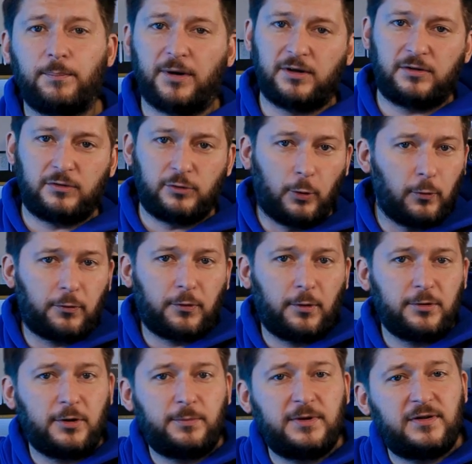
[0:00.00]
But don't
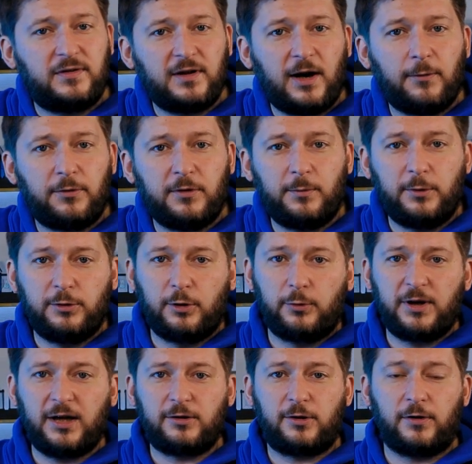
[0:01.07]
throw your PC out the window
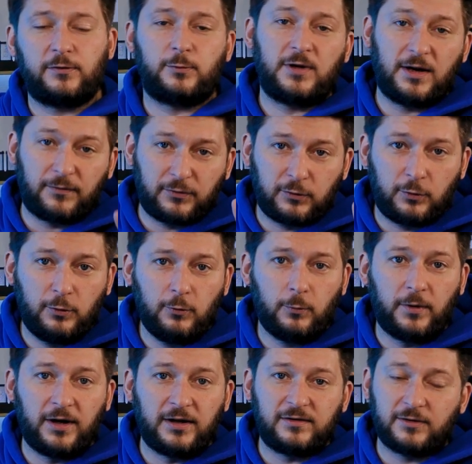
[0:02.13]
yet, cause we have two
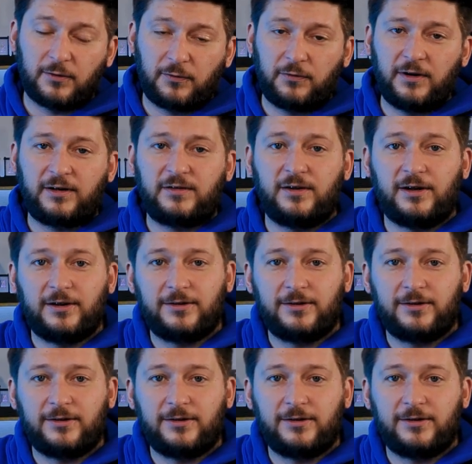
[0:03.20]
ways of fixing